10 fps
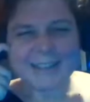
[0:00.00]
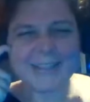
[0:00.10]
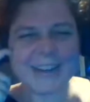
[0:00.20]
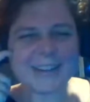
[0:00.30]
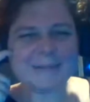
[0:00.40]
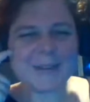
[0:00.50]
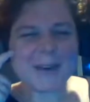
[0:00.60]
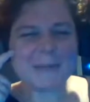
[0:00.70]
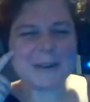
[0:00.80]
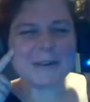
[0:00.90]
We got to be
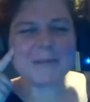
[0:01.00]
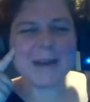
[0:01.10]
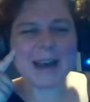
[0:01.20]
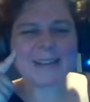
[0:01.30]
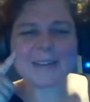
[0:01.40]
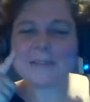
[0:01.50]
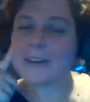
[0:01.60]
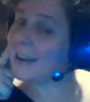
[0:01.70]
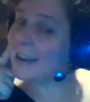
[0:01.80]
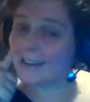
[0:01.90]
all part of a
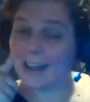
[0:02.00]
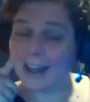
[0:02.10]
masquerade, and